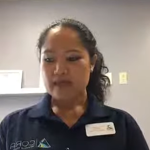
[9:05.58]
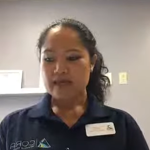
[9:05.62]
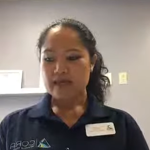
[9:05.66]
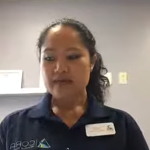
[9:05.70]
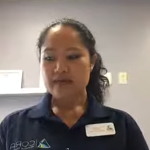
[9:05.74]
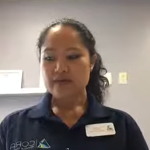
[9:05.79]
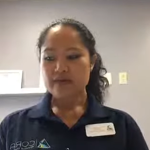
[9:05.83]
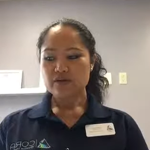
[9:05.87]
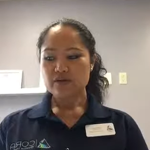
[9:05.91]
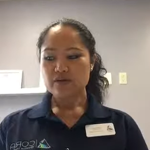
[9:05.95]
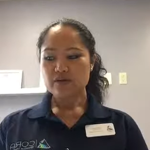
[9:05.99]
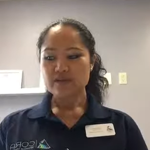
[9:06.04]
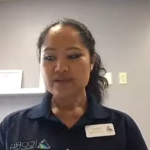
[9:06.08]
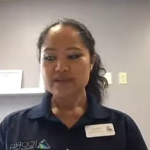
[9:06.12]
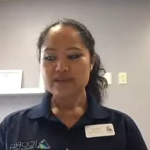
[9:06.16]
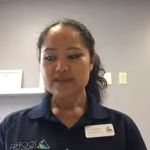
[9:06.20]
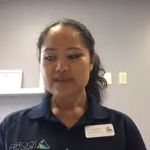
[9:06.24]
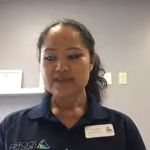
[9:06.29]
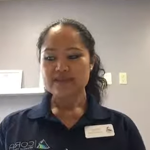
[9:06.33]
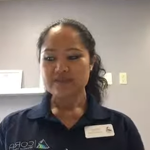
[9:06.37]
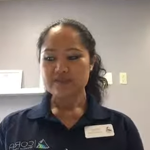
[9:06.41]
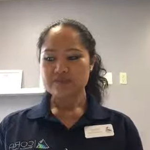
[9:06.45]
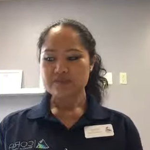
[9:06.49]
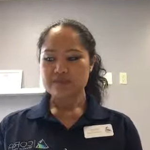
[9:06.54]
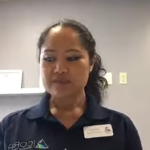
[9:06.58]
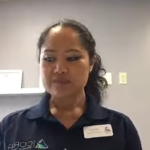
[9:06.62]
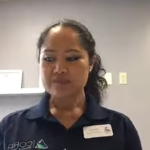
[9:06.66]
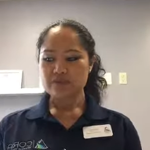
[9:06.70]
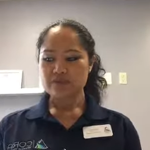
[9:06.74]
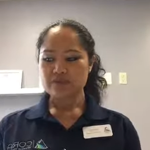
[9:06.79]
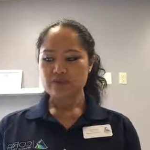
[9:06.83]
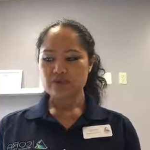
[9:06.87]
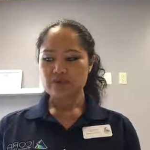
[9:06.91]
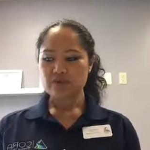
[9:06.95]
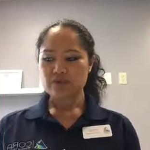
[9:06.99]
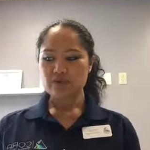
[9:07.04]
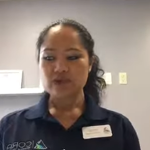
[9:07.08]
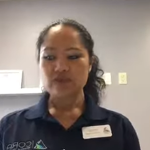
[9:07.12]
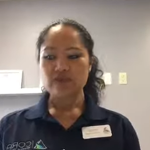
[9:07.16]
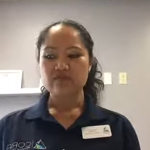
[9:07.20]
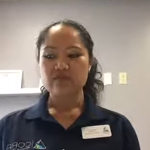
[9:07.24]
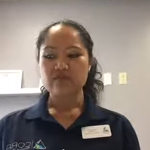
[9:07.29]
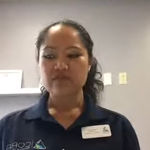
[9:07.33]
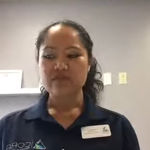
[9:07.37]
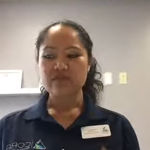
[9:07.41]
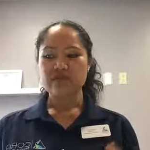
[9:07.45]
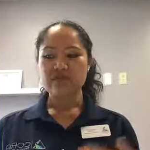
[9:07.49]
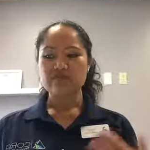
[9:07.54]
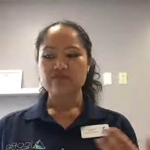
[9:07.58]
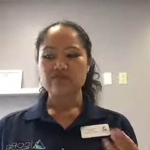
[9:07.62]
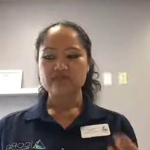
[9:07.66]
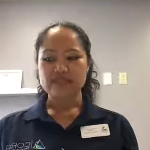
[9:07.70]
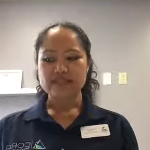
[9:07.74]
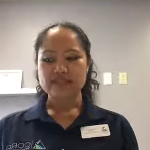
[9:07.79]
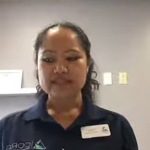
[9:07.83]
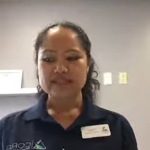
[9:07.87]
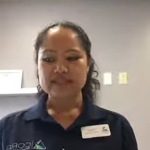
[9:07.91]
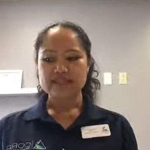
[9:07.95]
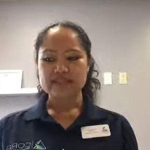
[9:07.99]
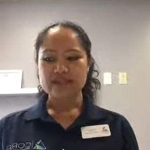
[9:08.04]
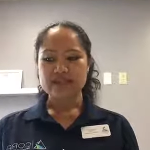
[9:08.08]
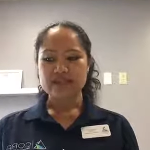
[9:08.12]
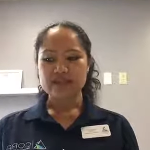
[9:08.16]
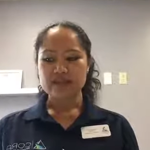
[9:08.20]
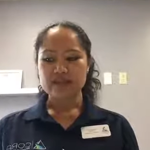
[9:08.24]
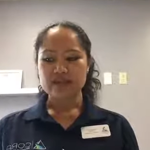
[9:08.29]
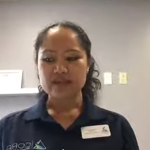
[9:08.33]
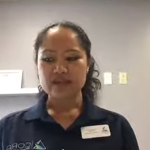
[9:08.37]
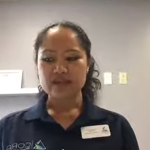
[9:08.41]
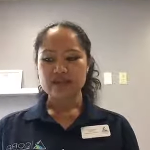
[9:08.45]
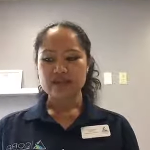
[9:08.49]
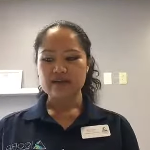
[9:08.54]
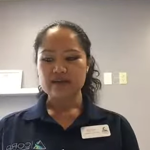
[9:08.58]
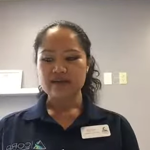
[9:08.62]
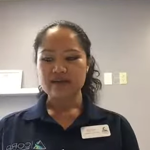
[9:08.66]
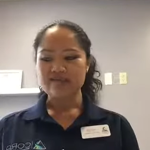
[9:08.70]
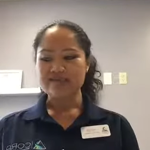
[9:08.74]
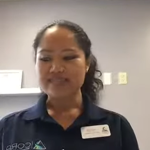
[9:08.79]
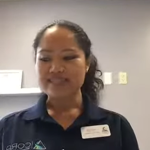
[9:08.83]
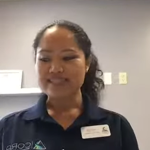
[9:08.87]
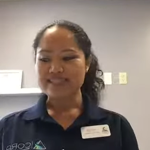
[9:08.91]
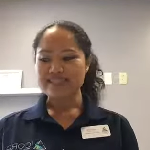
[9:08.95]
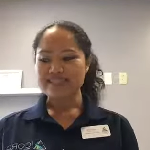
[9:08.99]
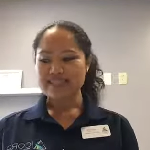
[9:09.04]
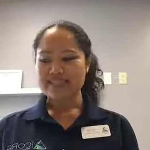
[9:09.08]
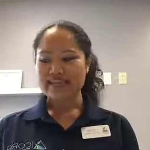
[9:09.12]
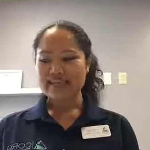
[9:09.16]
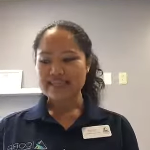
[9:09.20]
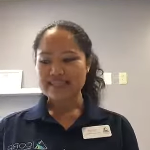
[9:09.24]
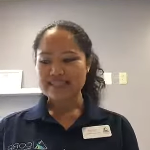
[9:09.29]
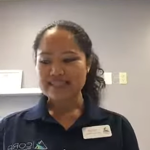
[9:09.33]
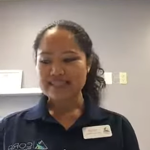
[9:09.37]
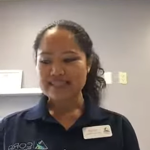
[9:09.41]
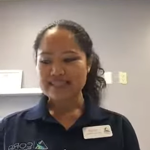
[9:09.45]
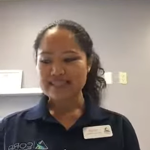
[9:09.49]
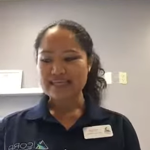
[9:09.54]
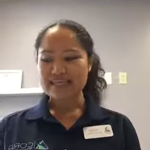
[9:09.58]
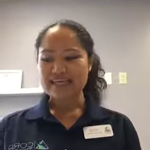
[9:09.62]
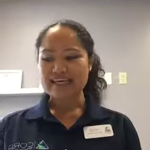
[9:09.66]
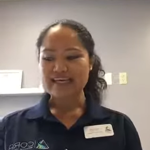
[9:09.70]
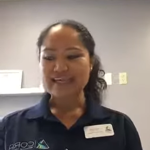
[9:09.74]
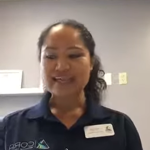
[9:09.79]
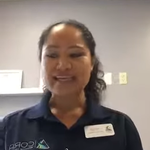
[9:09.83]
Increasing the temperature of the afflicted area even slightly